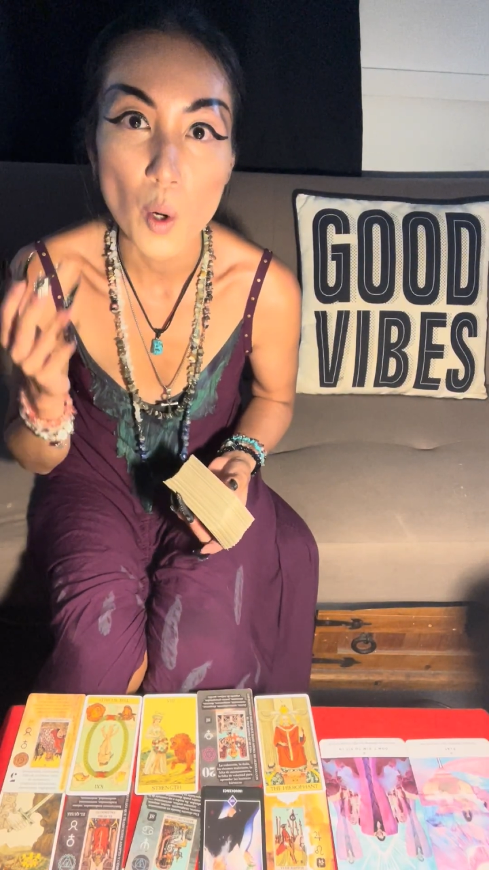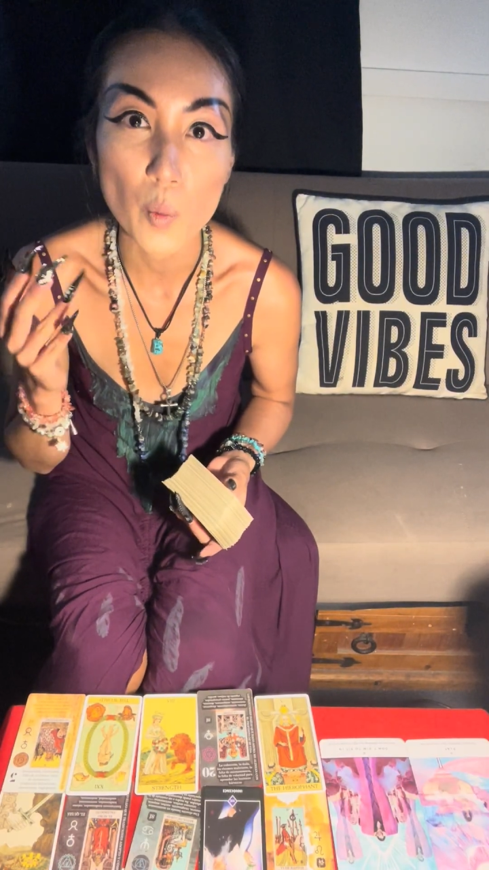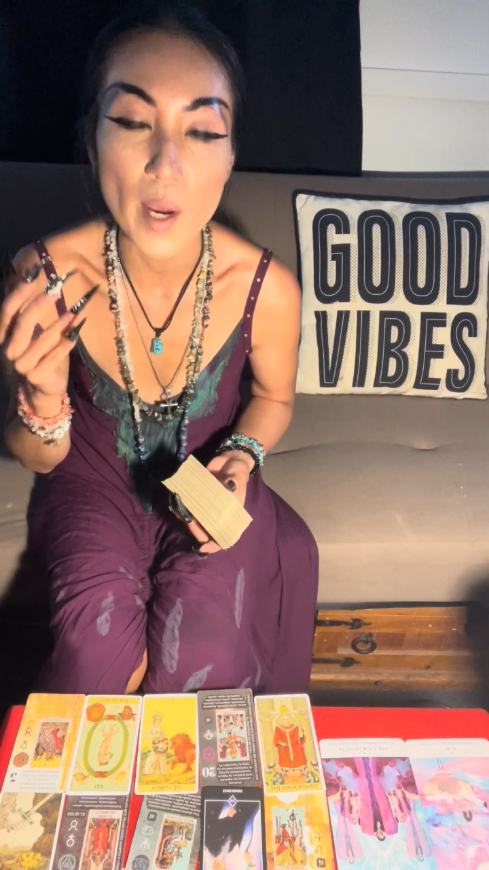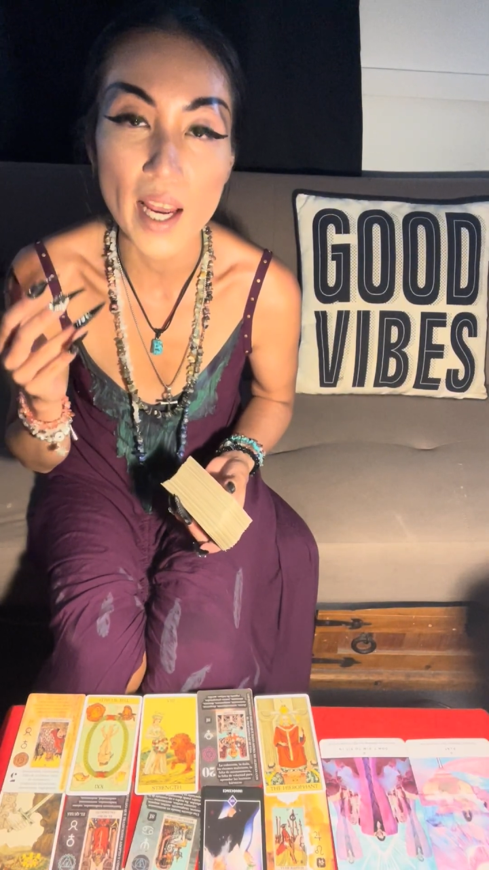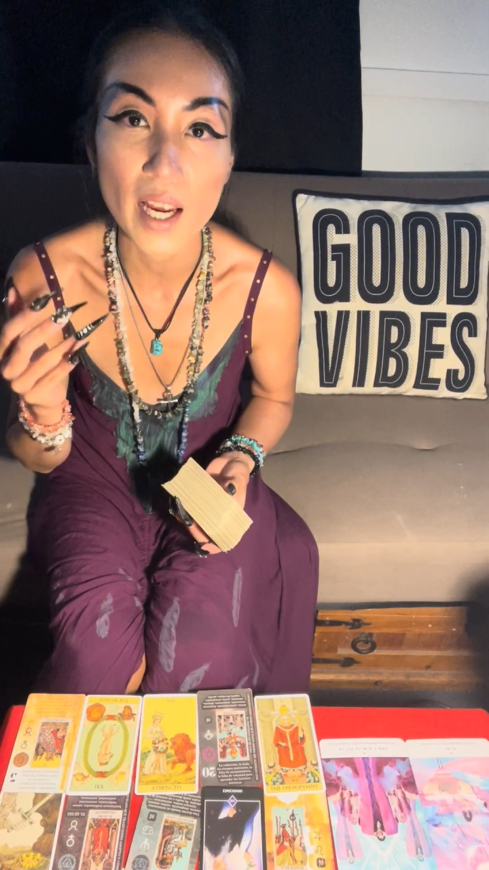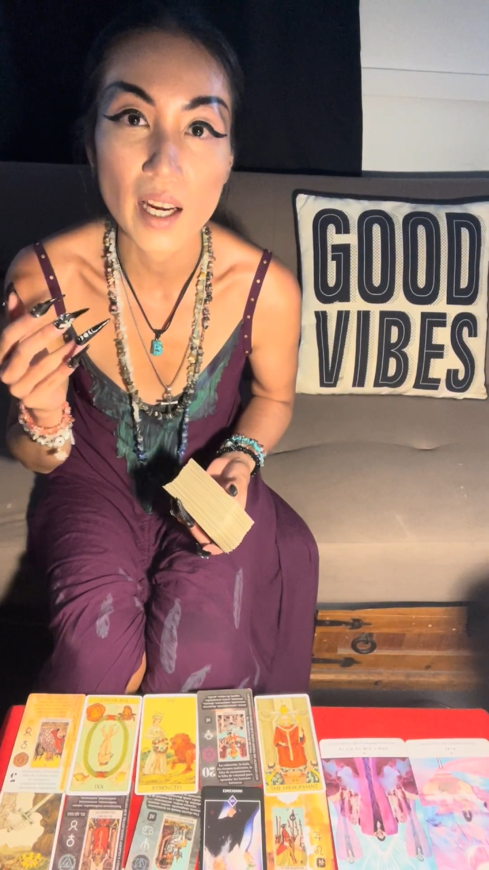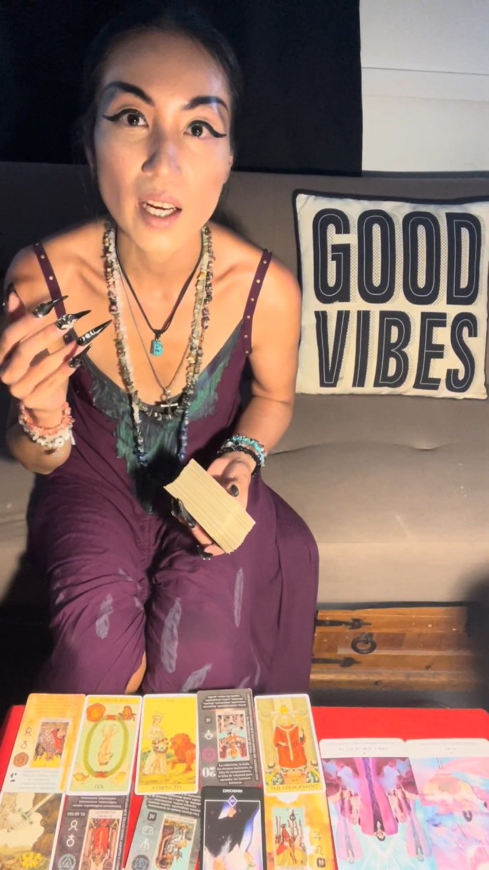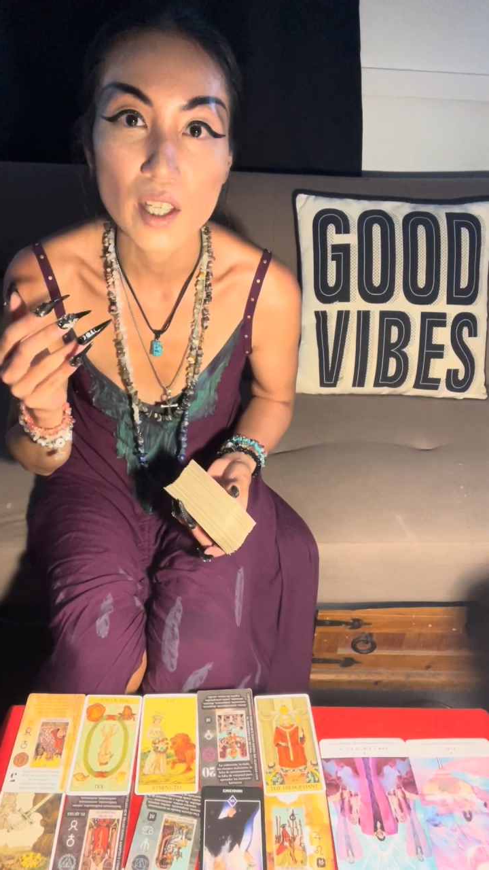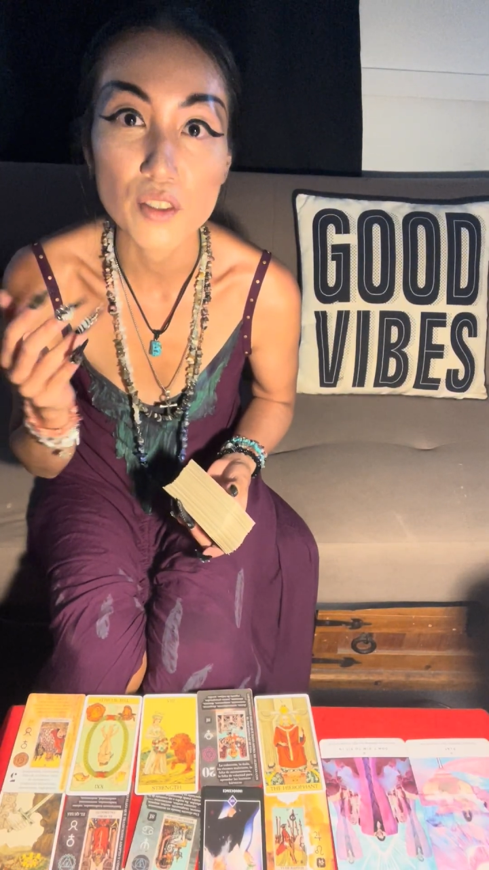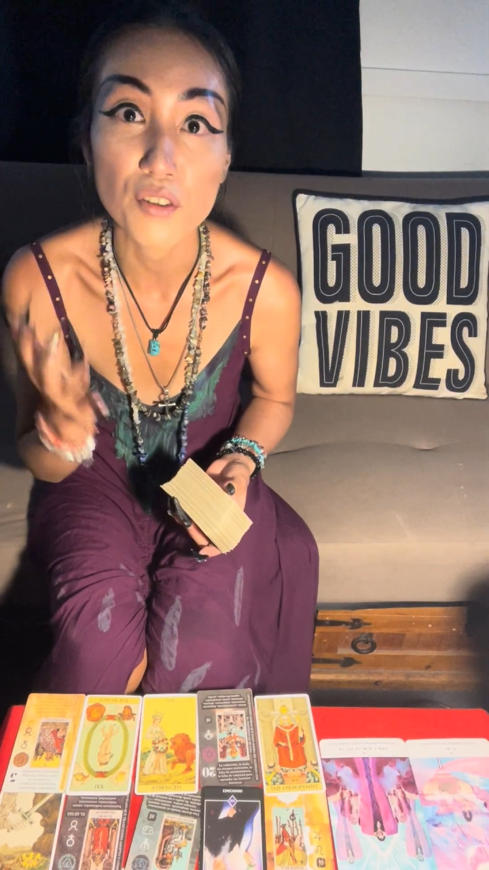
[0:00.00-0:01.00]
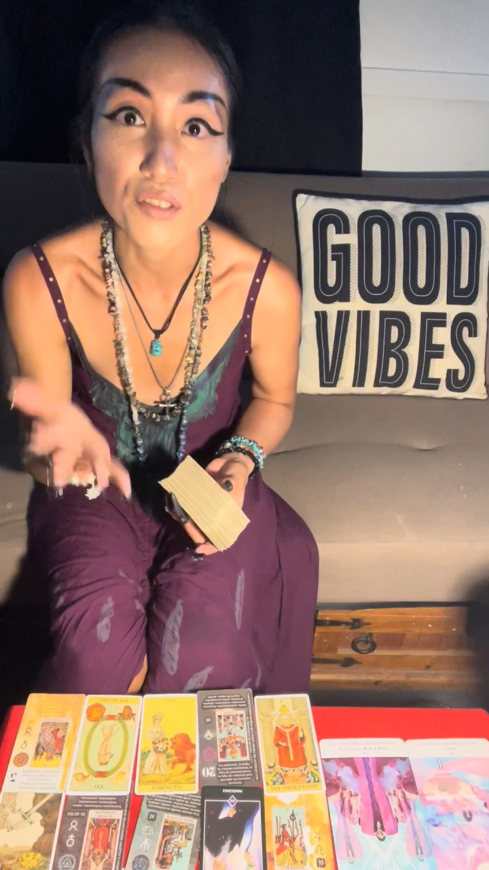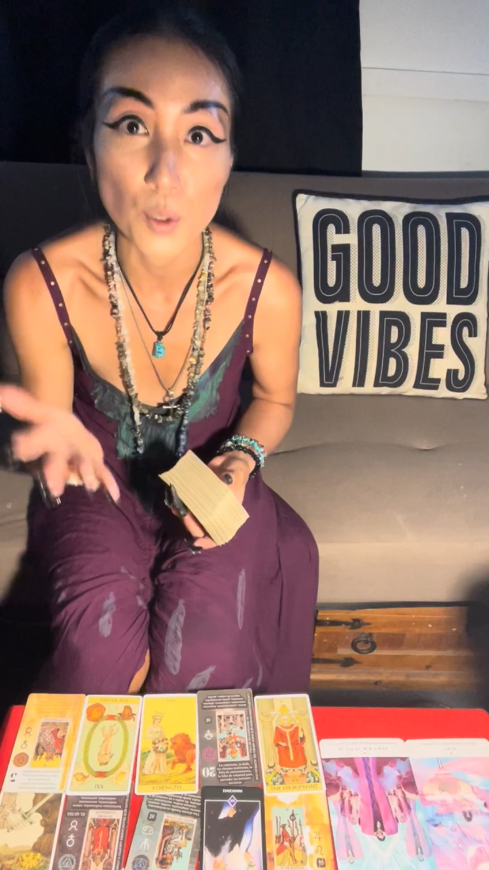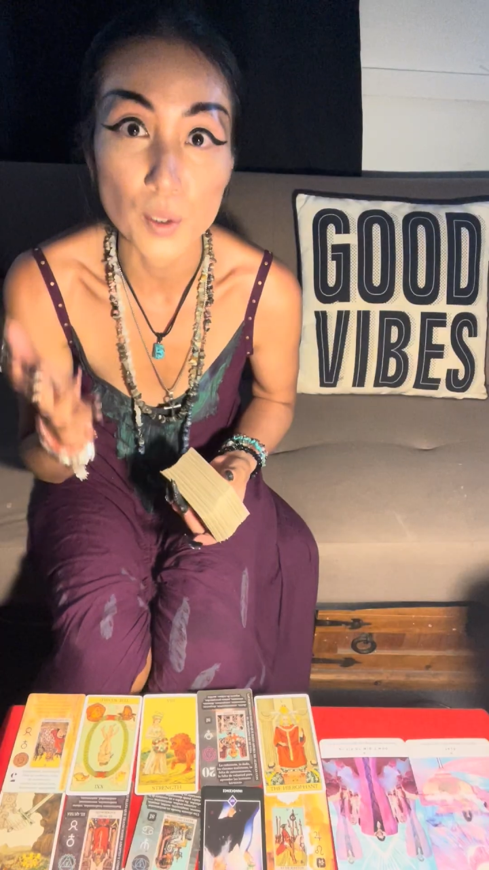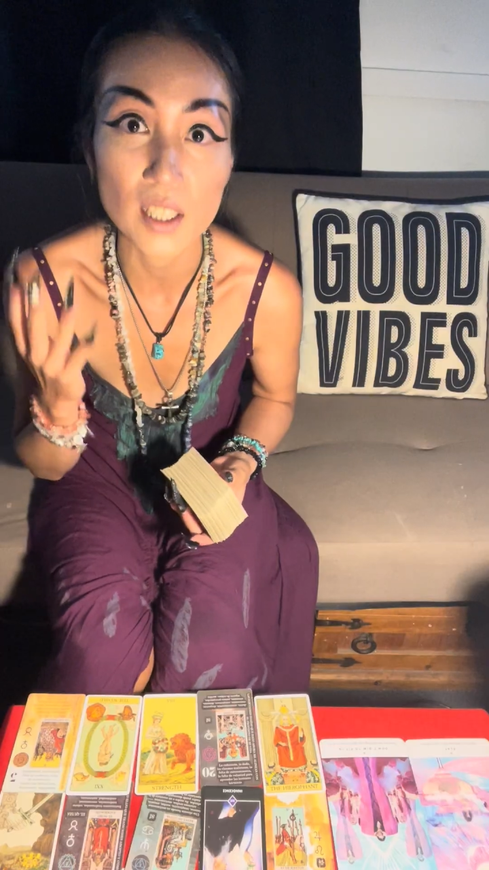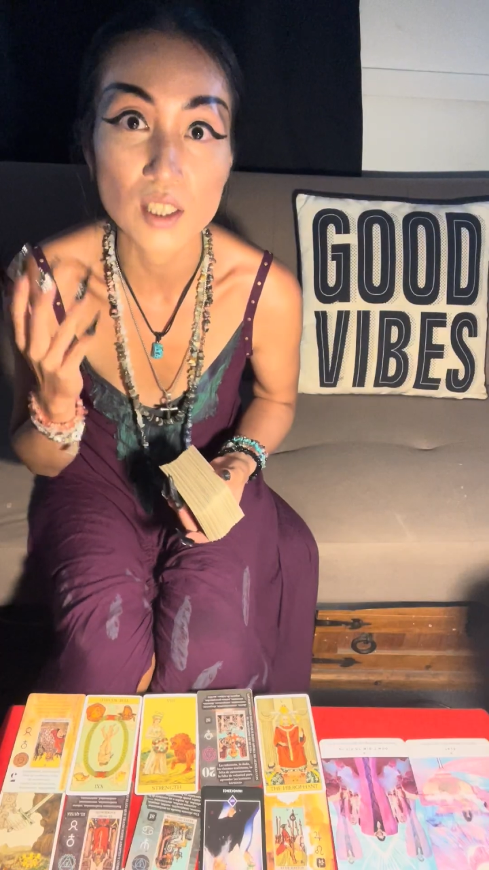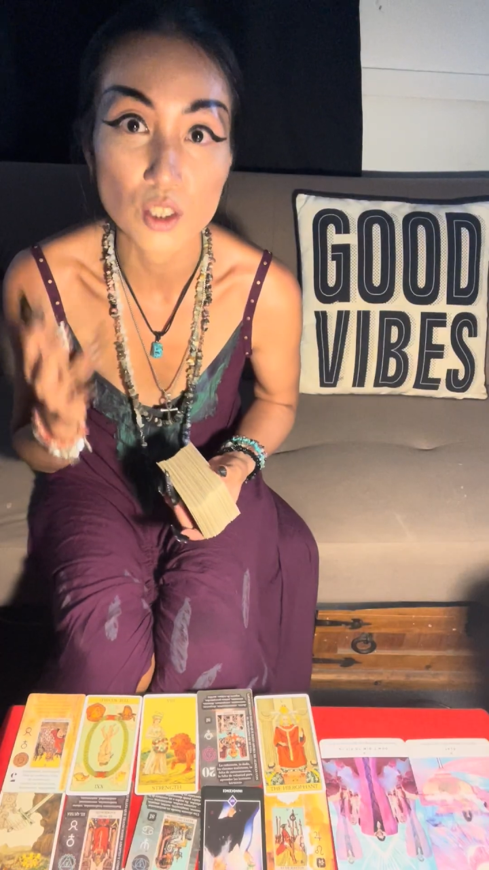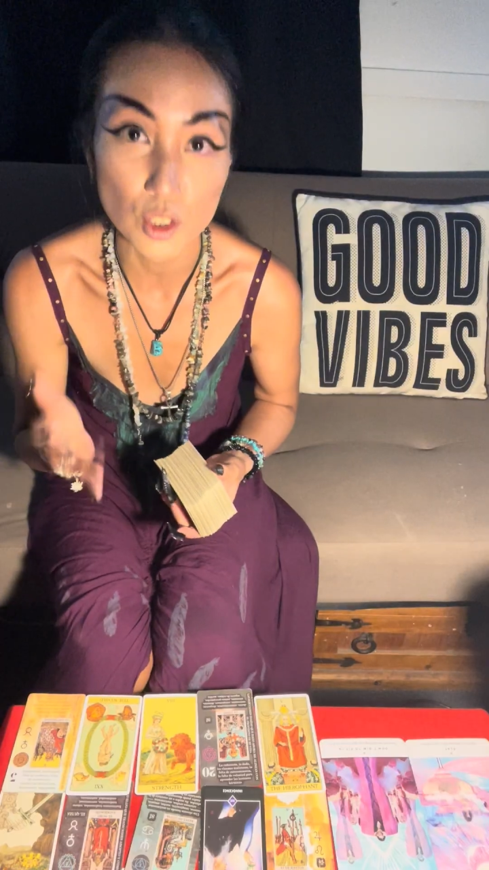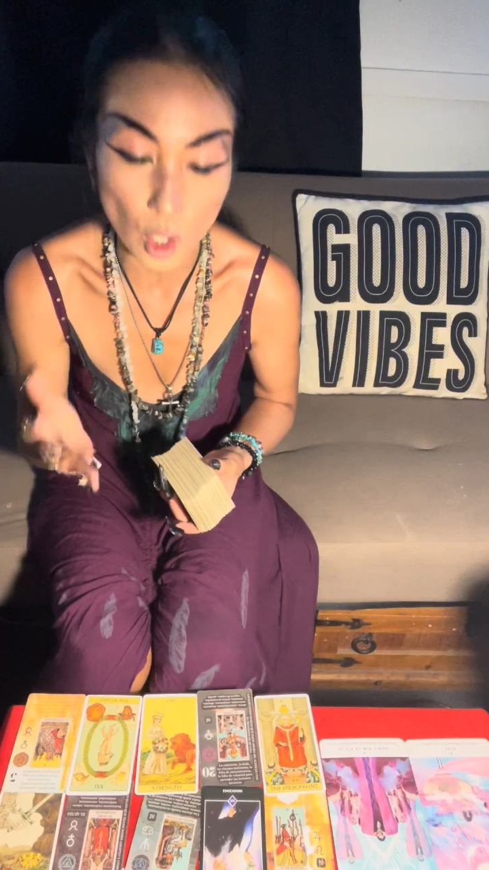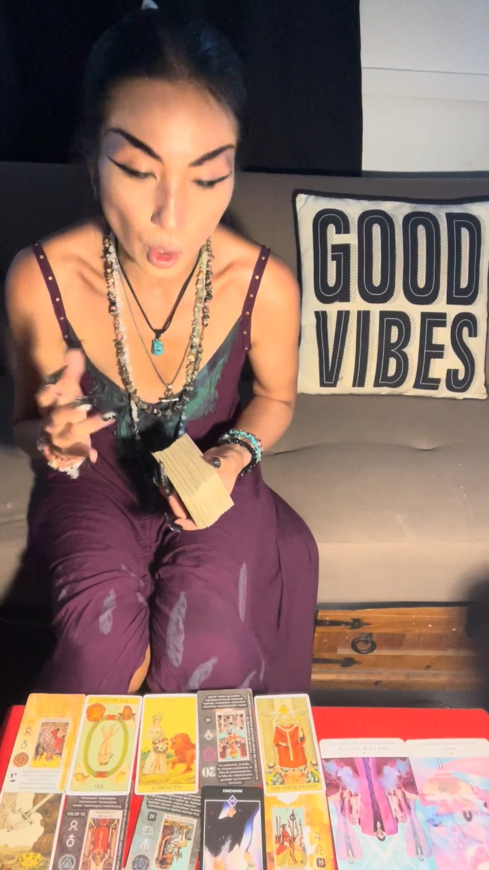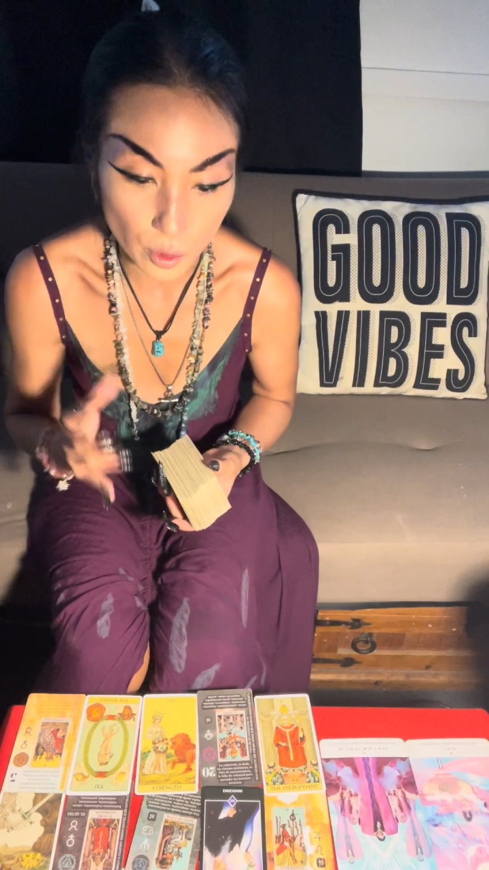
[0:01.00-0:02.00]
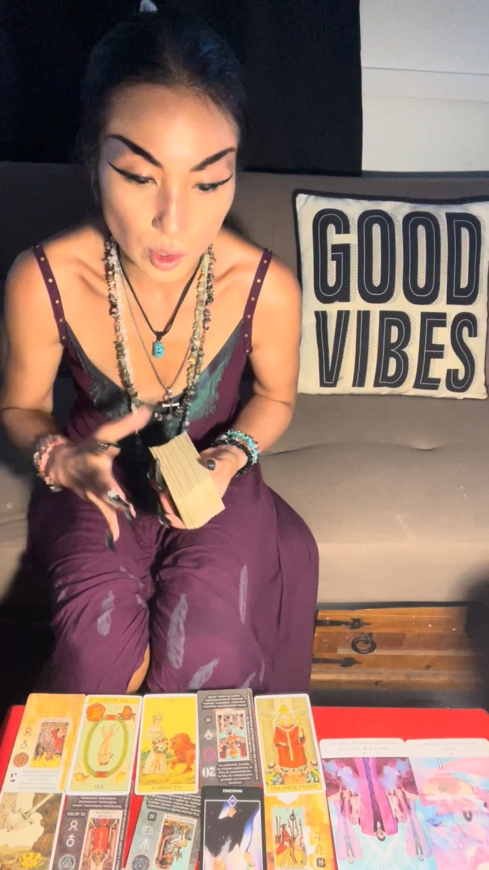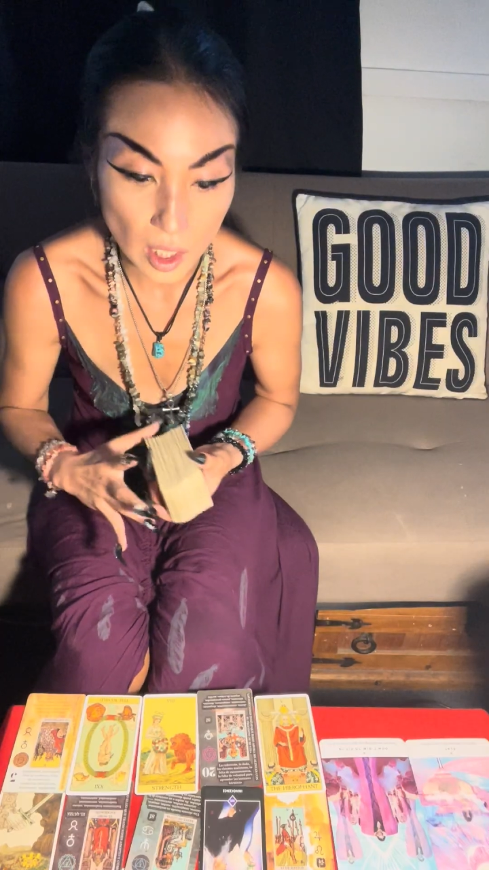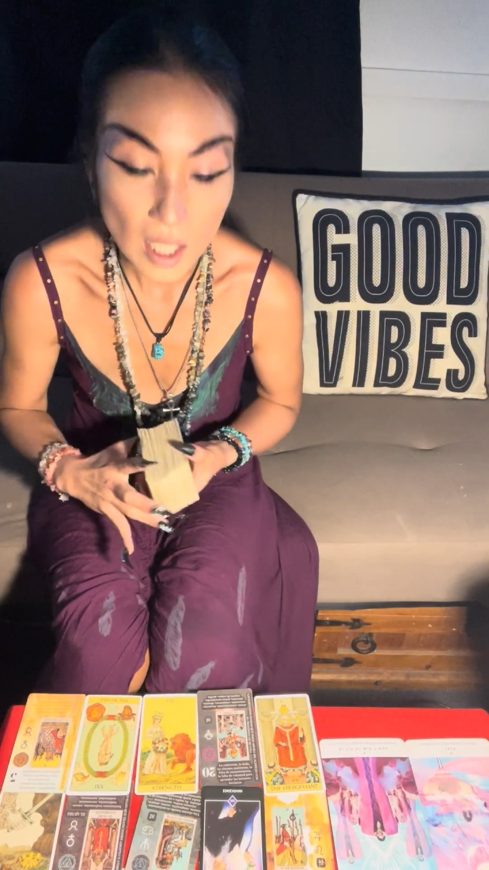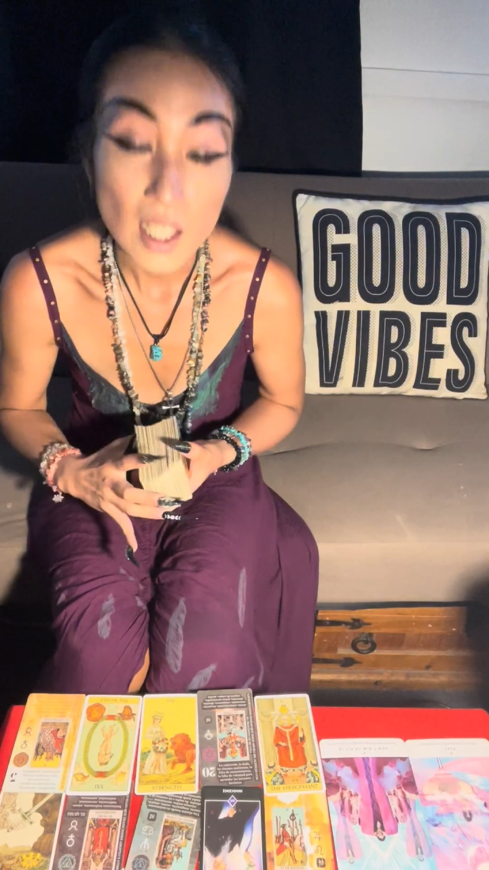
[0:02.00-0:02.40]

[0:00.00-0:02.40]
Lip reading: where your focus goes.